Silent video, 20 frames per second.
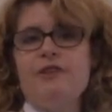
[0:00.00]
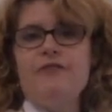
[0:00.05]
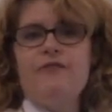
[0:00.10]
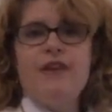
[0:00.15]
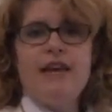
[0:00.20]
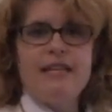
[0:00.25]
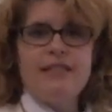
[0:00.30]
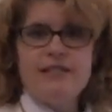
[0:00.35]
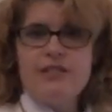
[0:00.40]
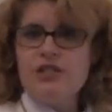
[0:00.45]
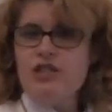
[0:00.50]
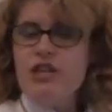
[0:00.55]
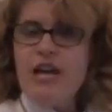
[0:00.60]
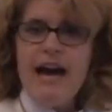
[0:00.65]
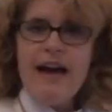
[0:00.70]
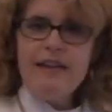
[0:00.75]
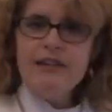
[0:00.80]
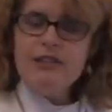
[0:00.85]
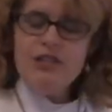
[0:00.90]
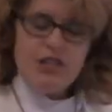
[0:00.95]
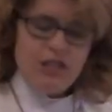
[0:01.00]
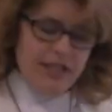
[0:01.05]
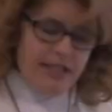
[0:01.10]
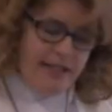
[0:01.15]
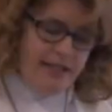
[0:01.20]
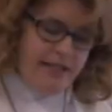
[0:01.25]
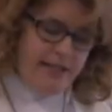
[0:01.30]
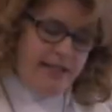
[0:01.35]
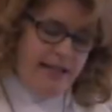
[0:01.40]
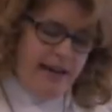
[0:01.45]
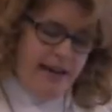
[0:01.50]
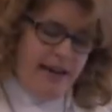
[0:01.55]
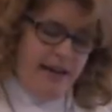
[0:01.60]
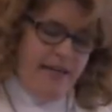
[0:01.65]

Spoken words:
faced challenges,